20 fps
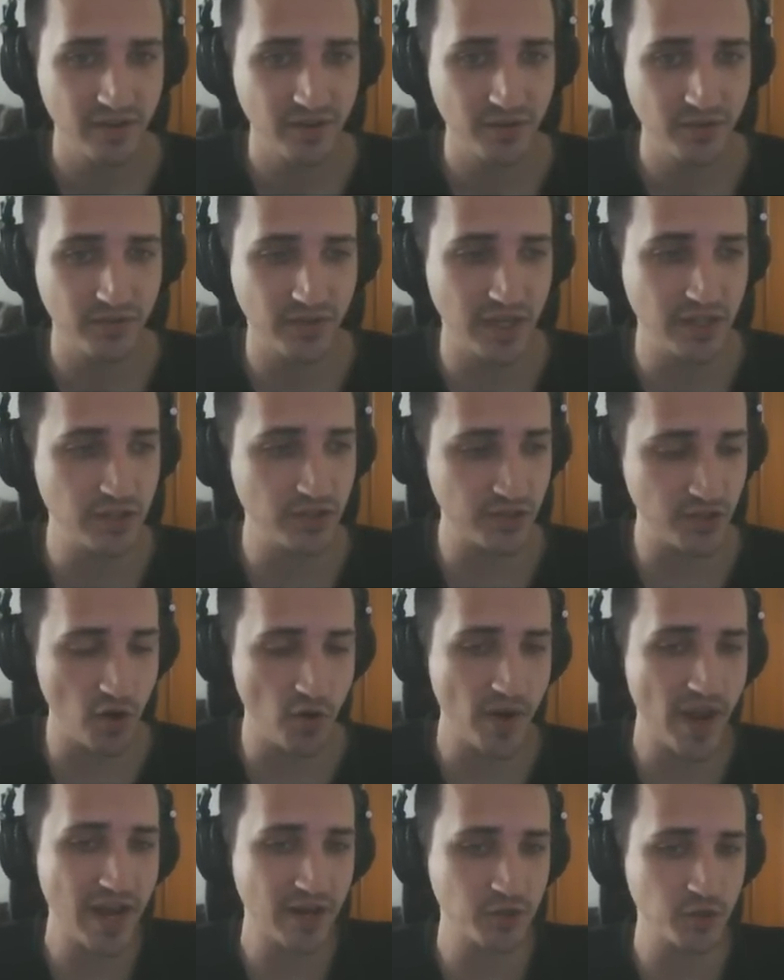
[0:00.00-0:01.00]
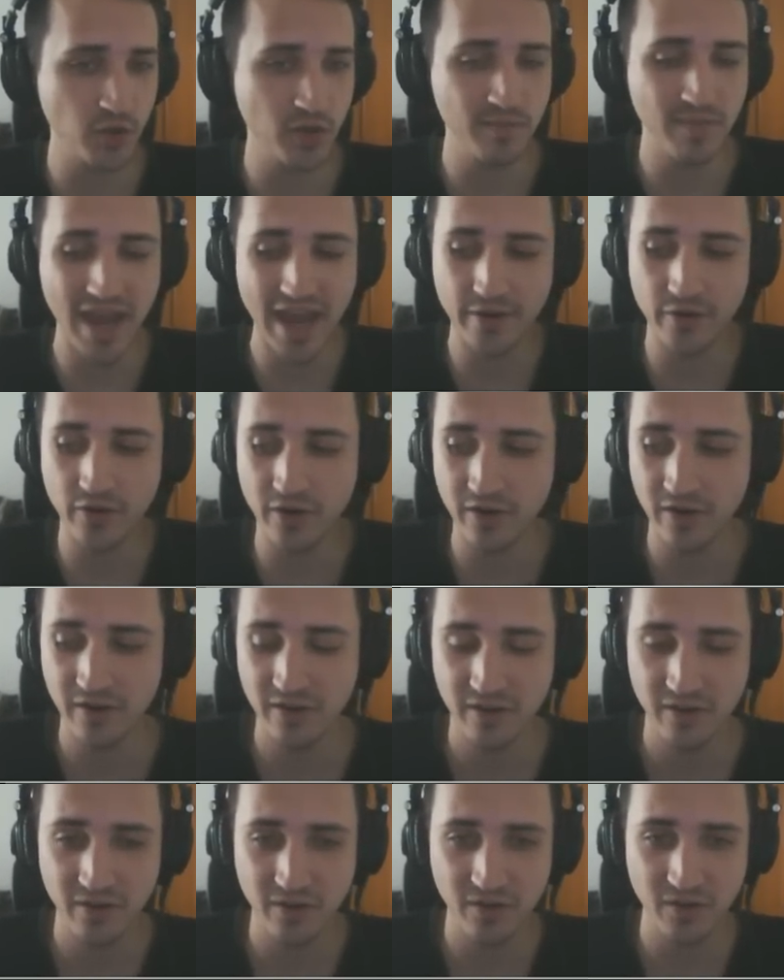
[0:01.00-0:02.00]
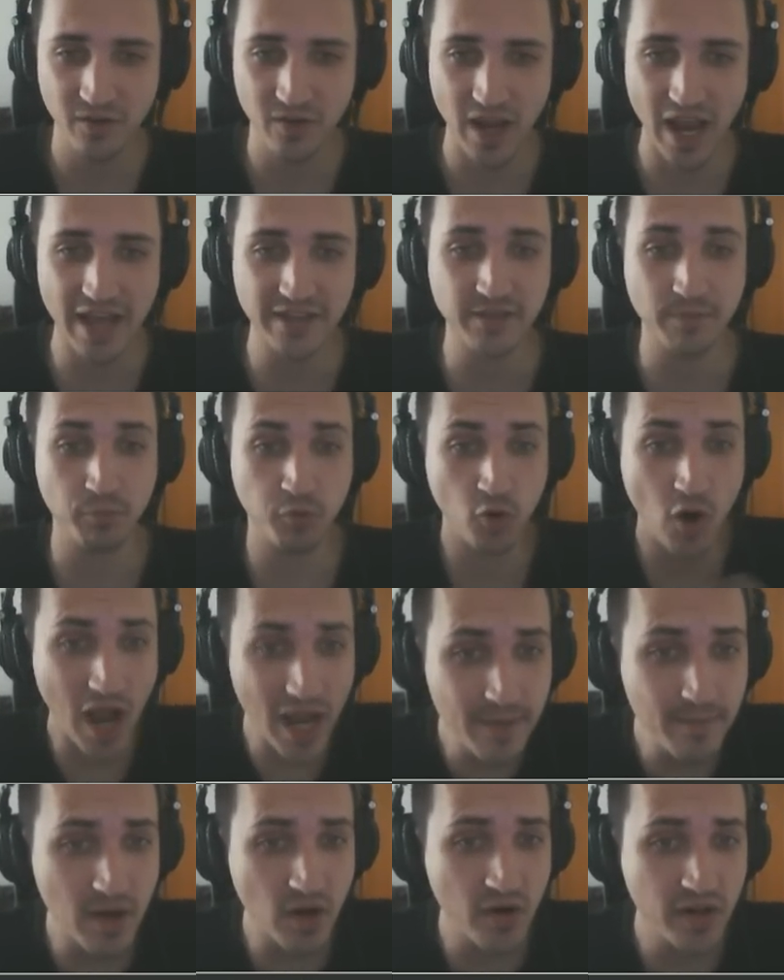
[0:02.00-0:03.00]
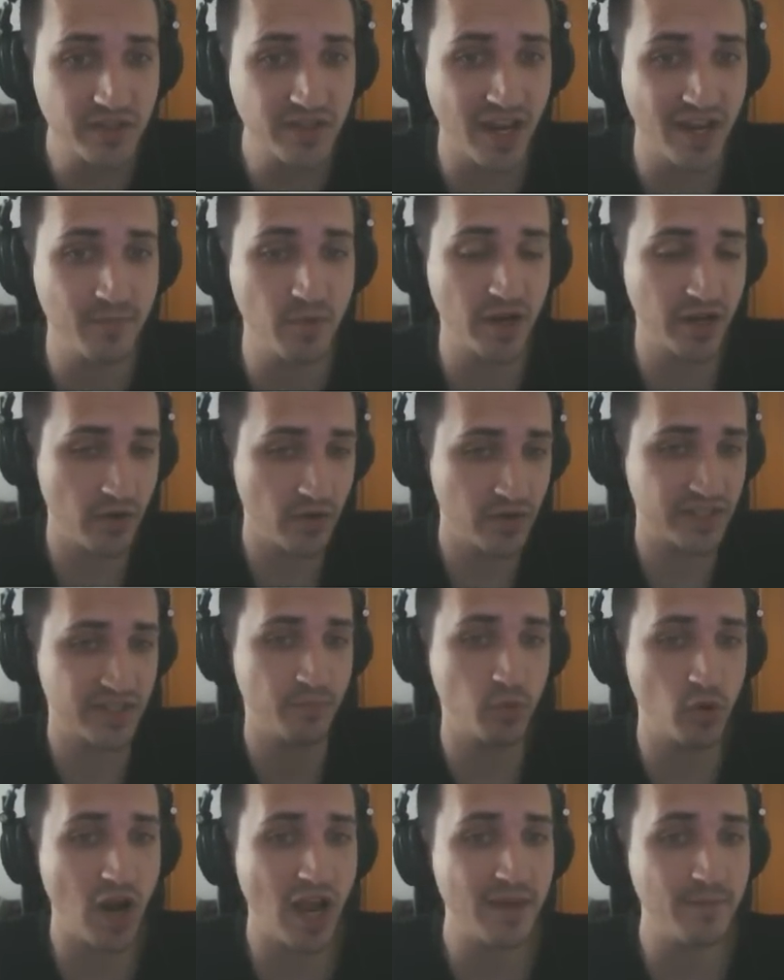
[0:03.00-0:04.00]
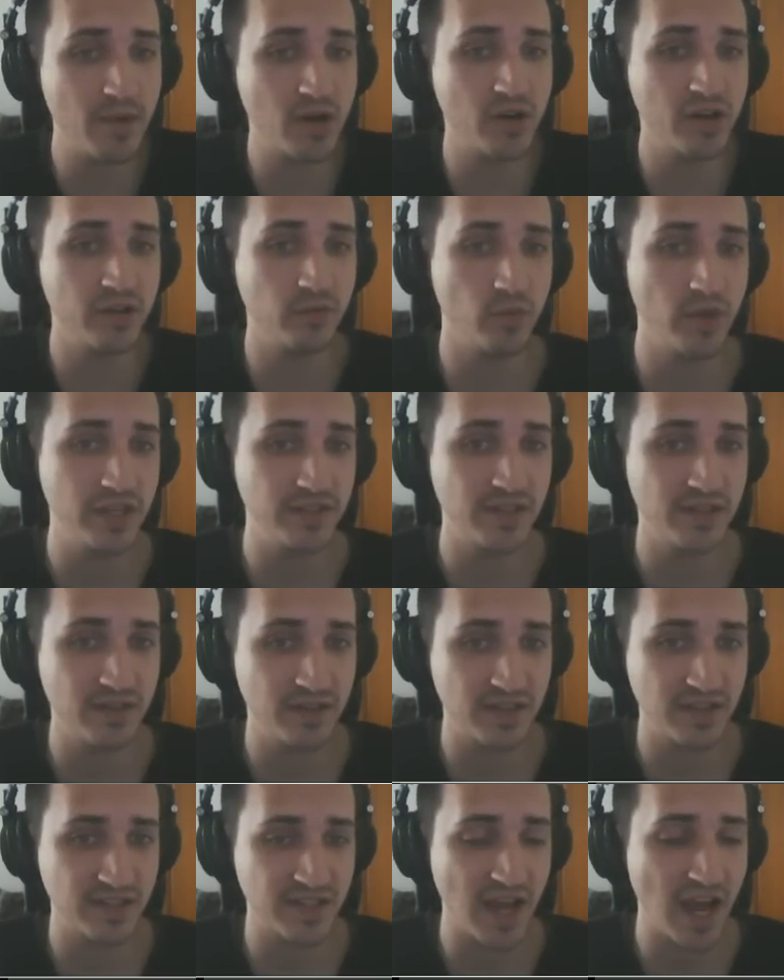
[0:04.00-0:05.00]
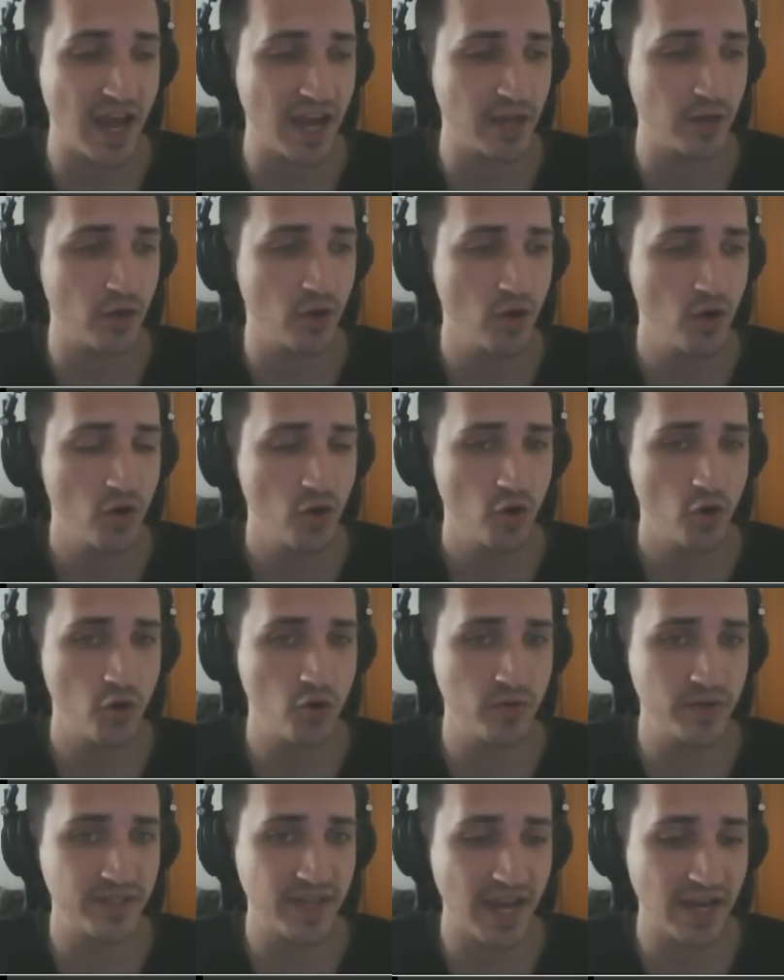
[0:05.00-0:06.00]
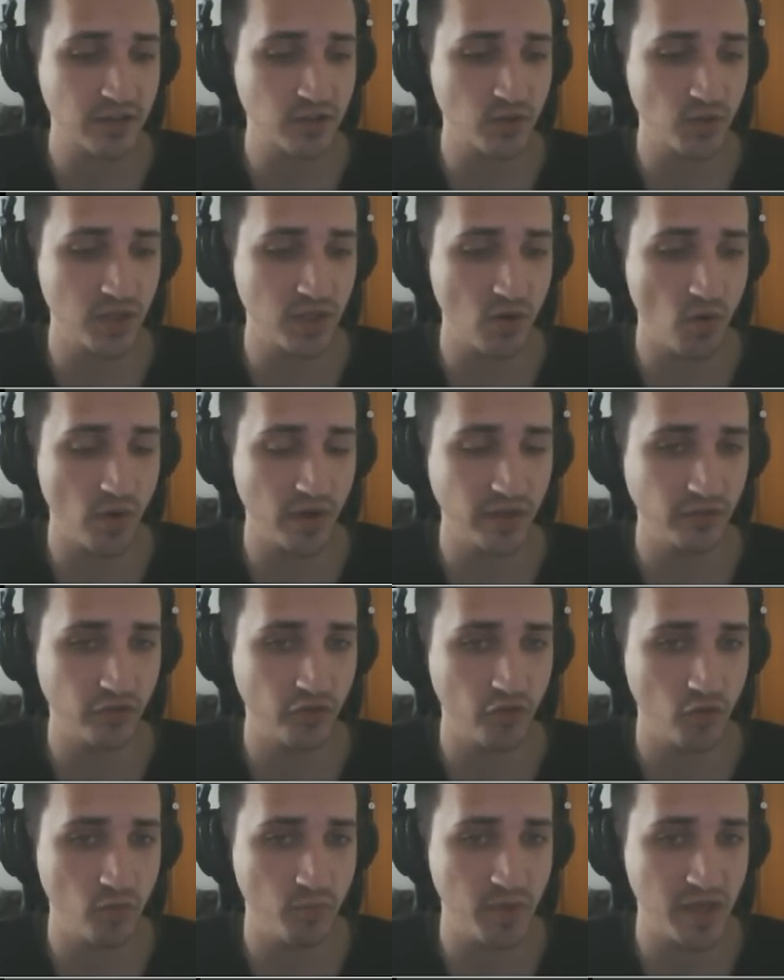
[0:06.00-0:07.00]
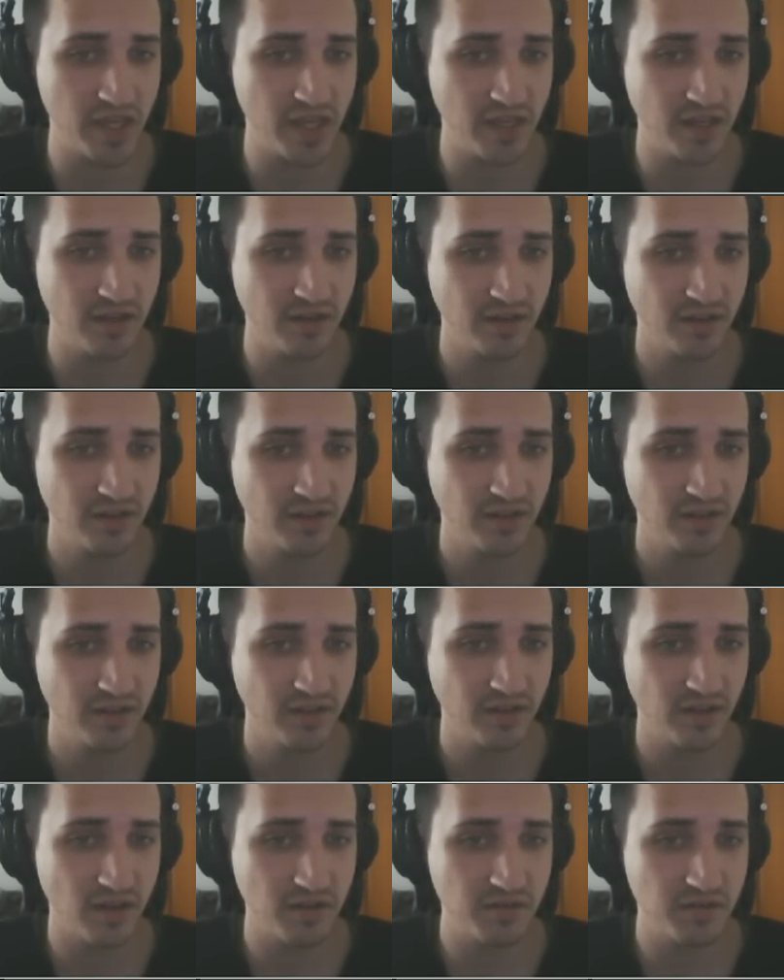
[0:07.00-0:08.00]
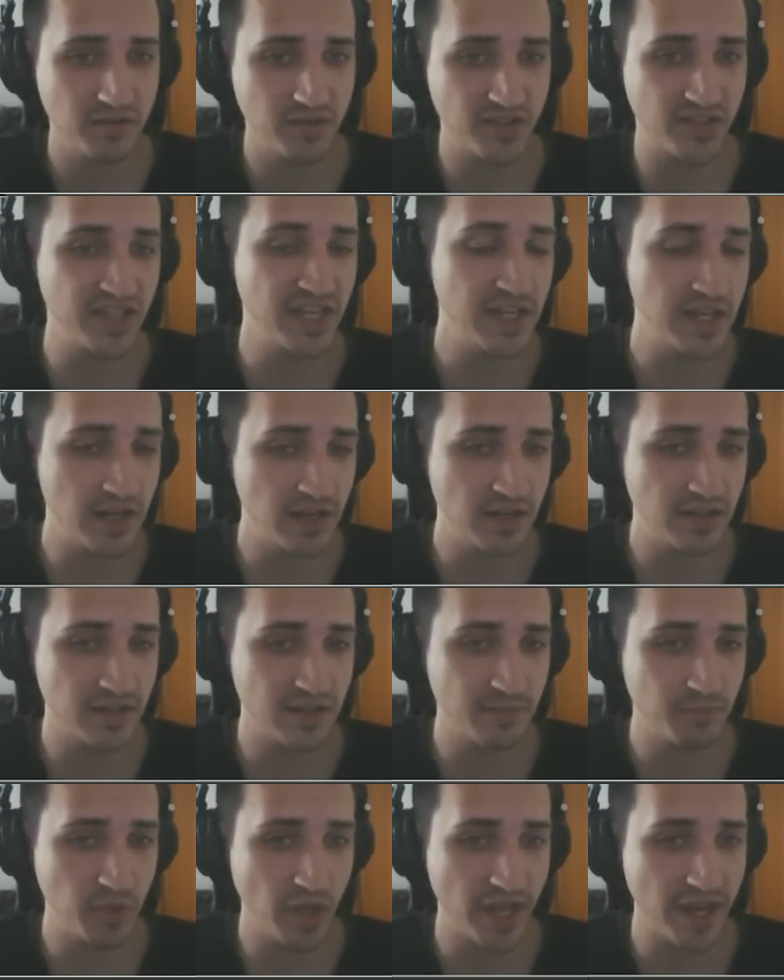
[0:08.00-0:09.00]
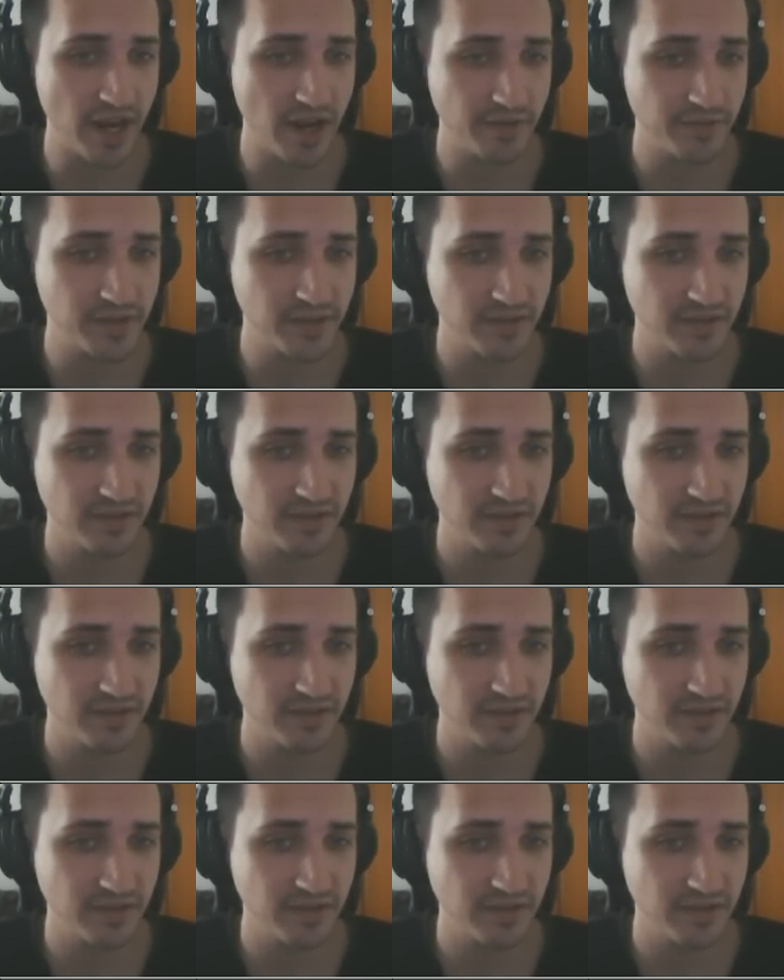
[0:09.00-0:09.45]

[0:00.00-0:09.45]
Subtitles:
They just don't actually matter as a primary tiebreaker, as the primary reason to decide who is actually going to be seeded into the playoffs.